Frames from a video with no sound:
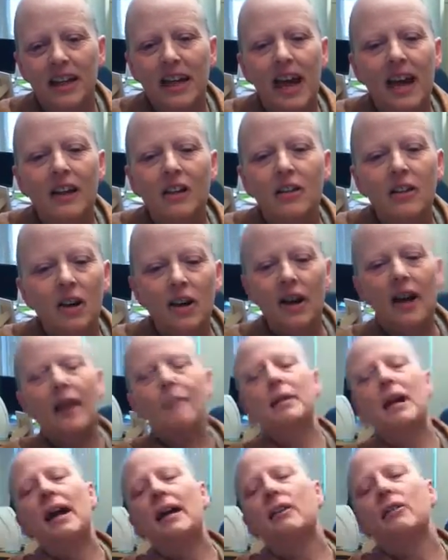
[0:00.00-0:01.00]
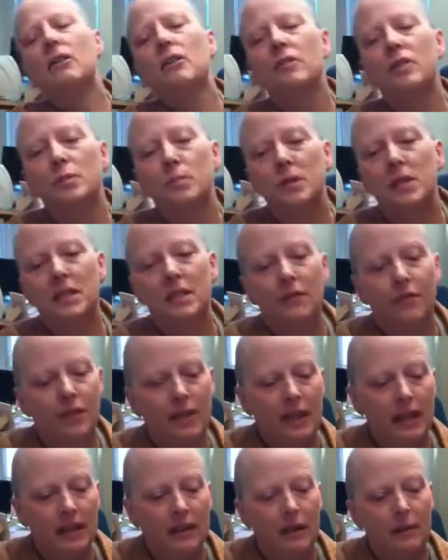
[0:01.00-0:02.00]
Yeah, I don't know. I don't know
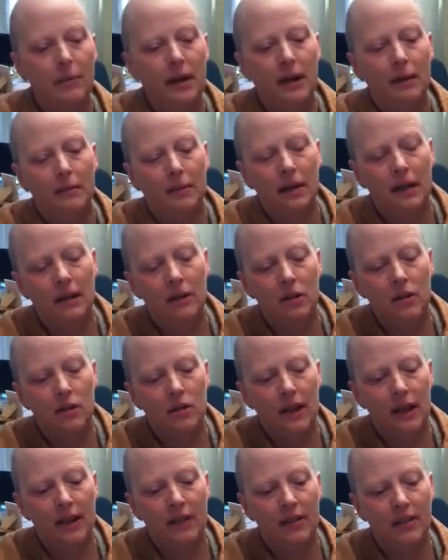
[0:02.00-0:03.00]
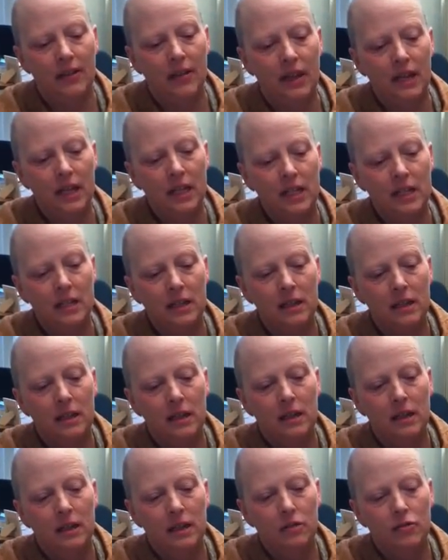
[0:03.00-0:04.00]
specifically how they bind, but I know that this
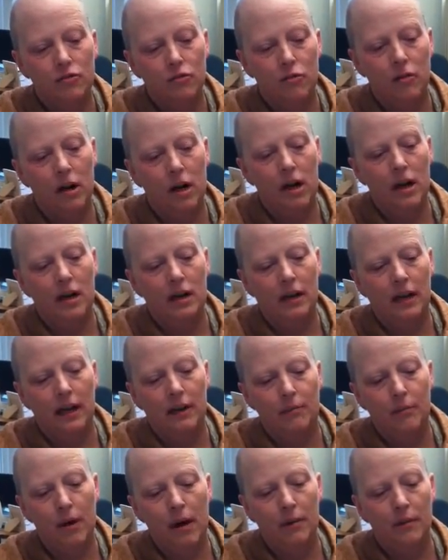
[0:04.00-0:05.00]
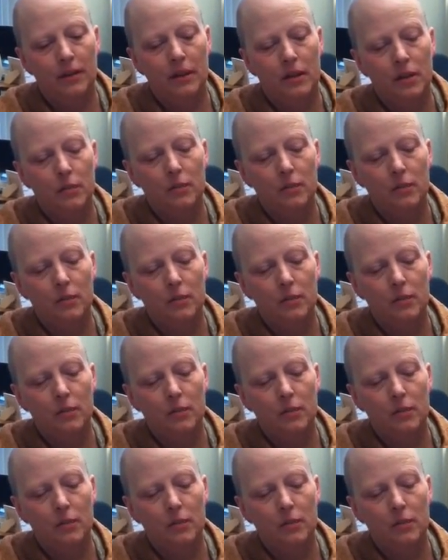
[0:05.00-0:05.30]
drug and probably this